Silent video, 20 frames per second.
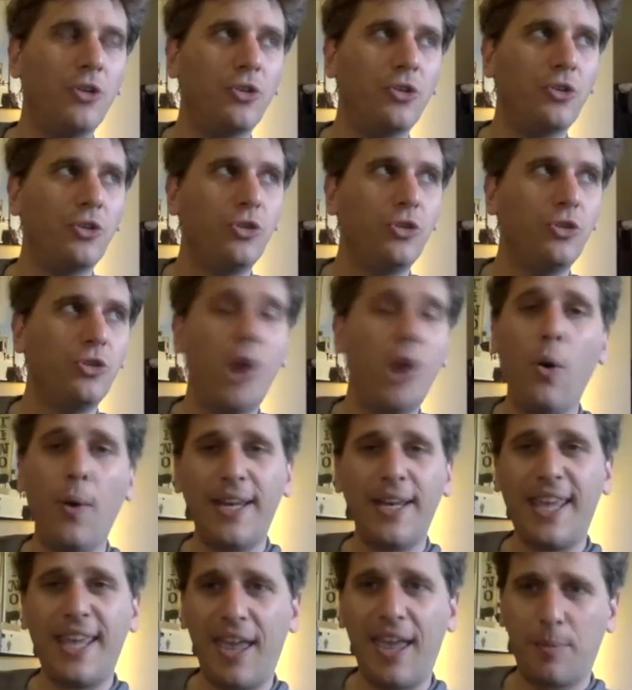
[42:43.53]
no, it
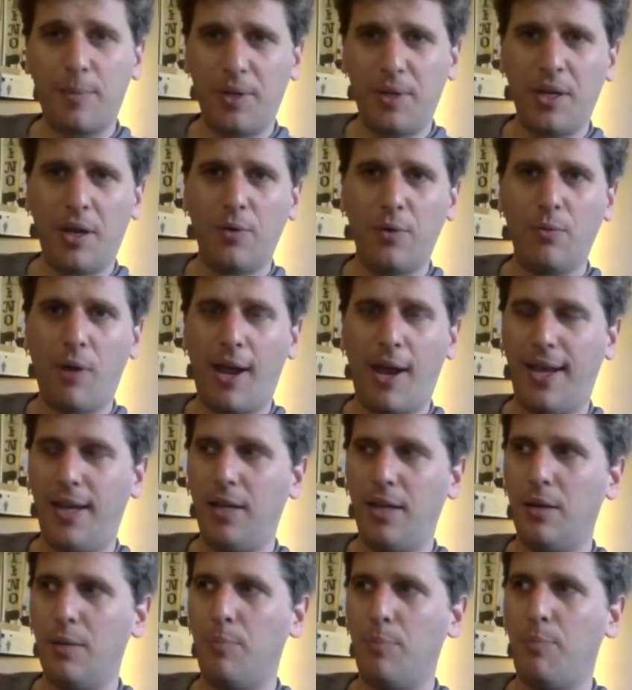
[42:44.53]
can't be done
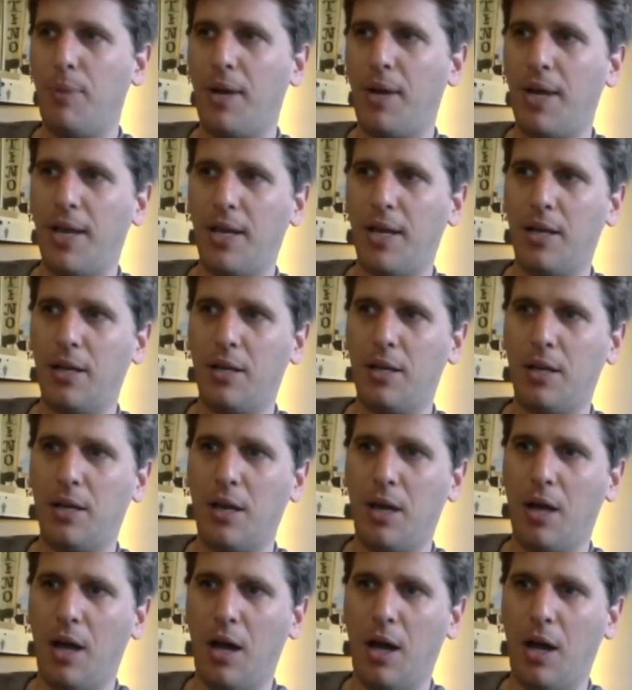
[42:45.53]
right. But
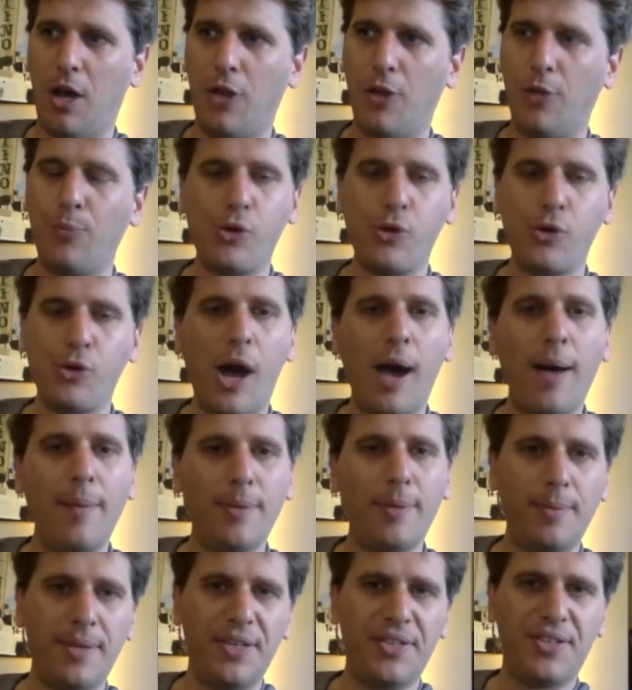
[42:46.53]
uh, the
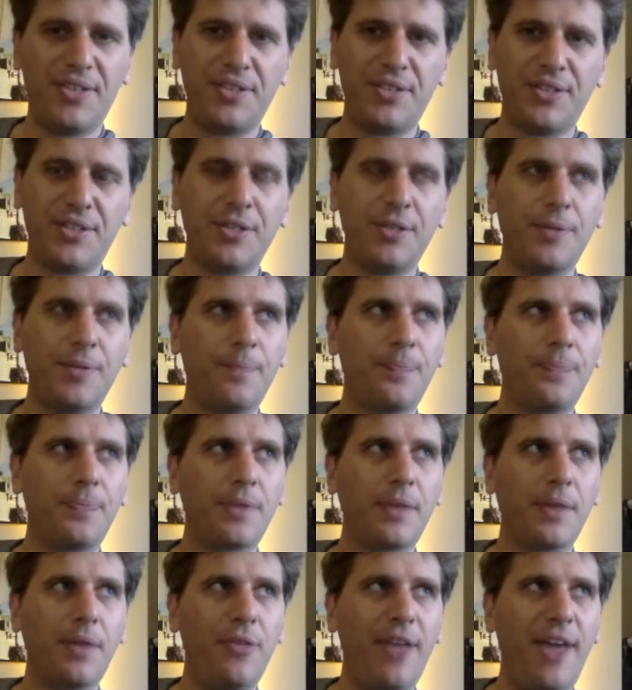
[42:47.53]
problem isn't
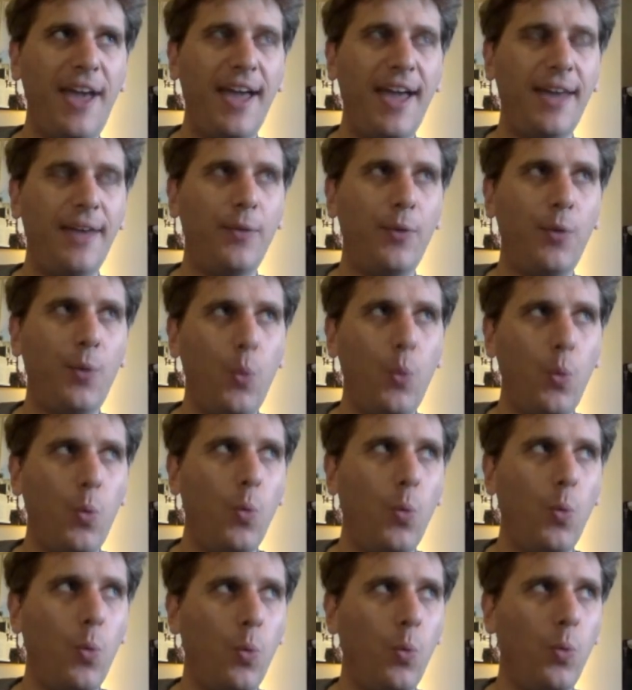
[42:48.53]
that,
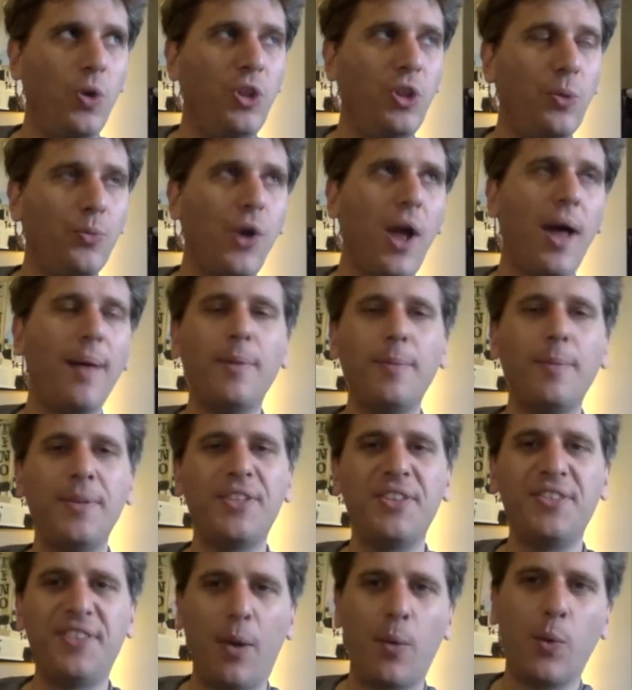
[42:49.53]
The problem
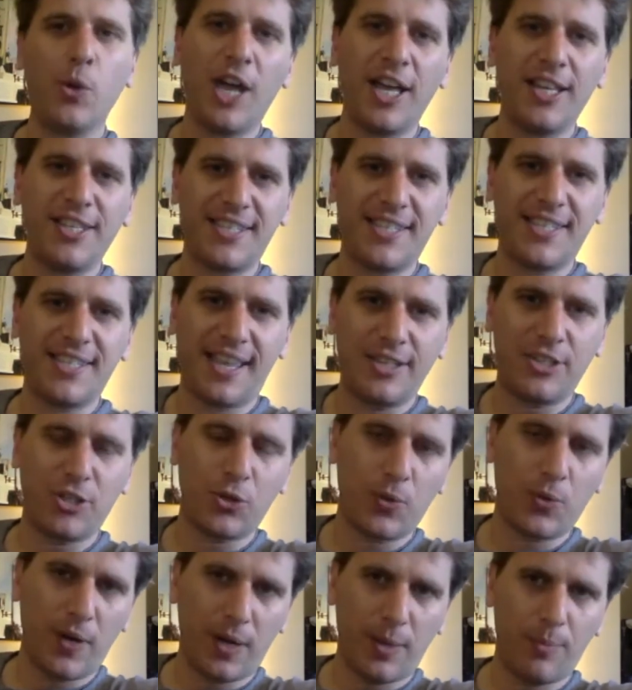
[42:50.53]
isn't that we're not
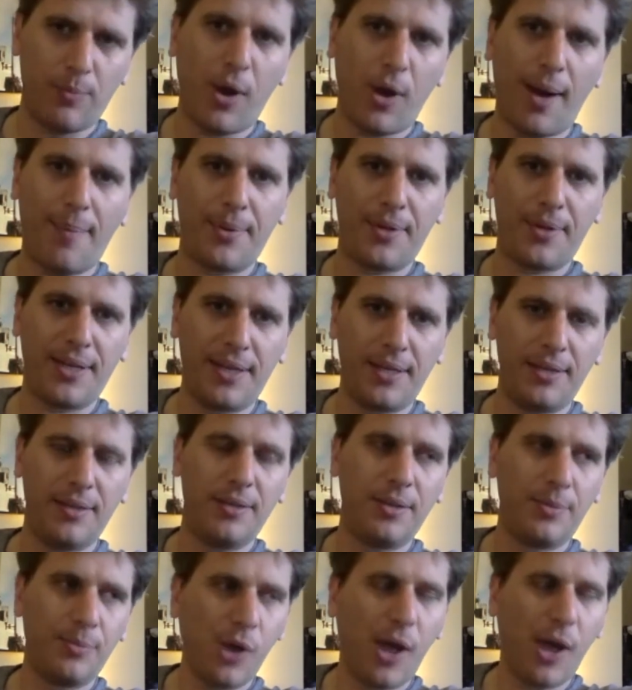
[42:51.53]
censoring properly.
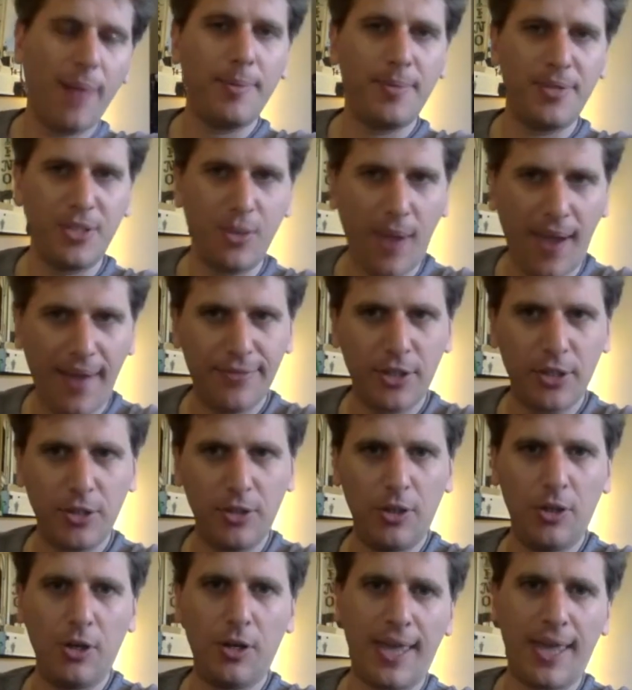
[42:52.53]
The problem is you have to
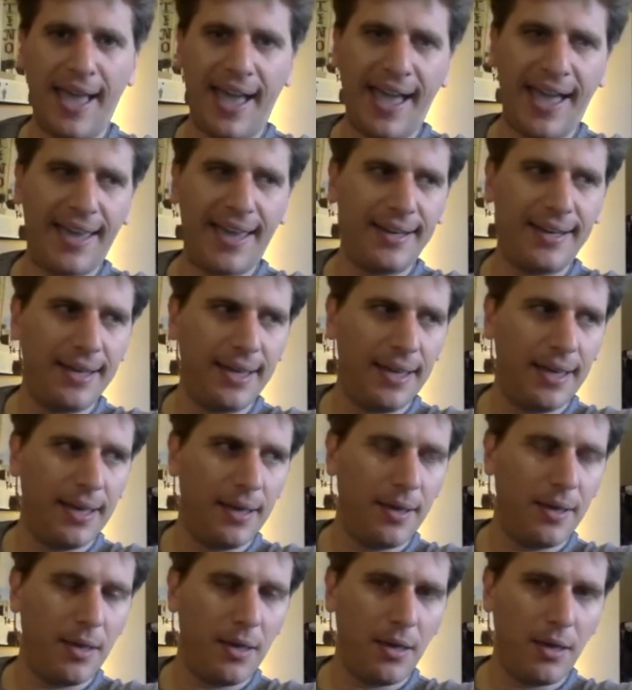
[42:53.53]
look at
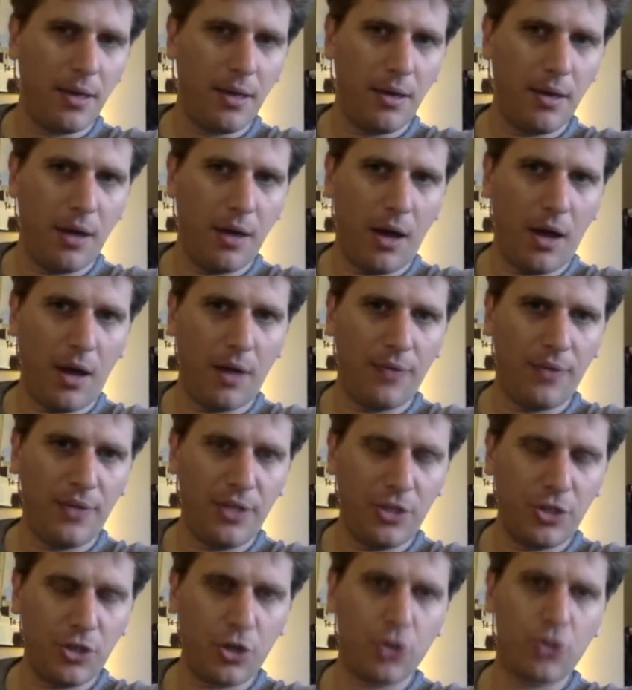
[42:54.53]
uh,
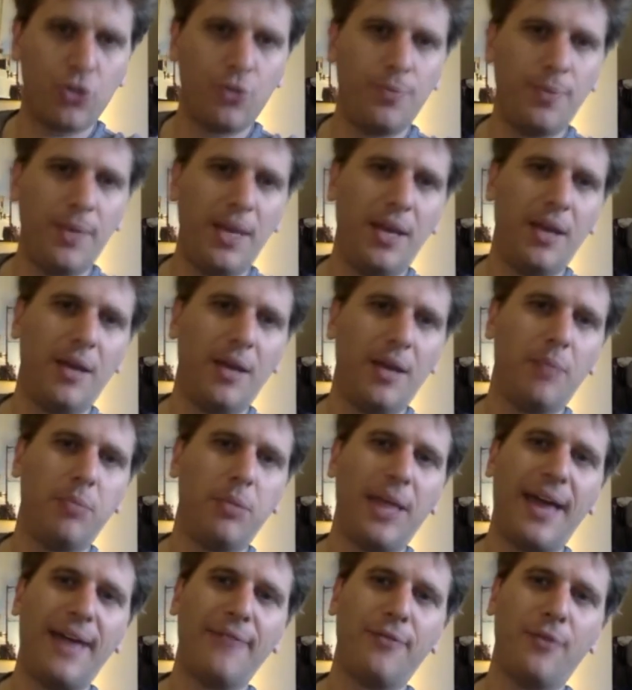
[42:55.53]
these social media
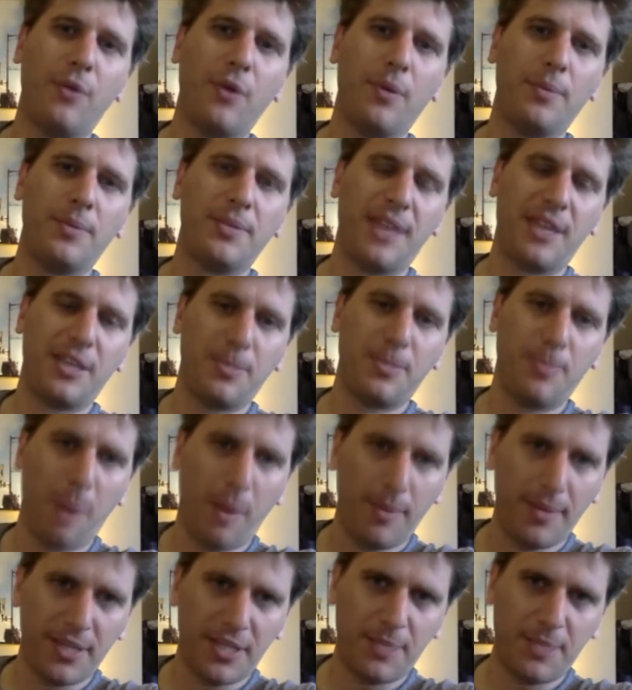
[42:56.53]
platforms as
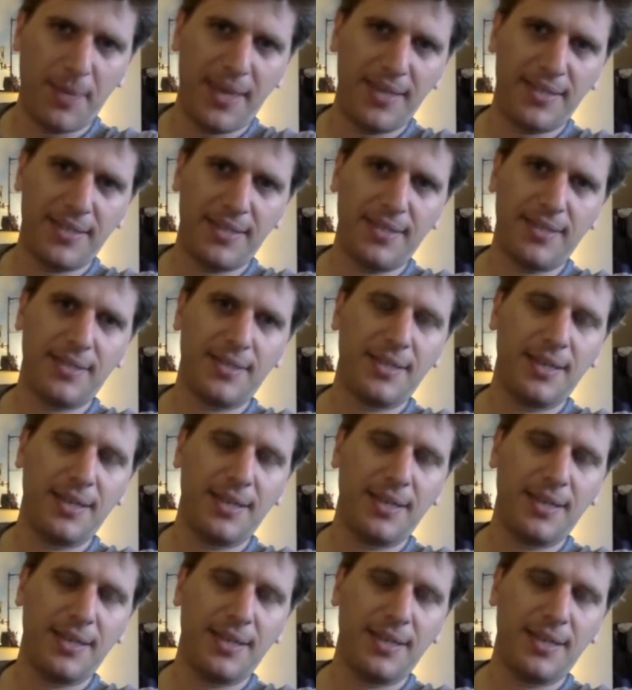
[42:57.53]
public spaces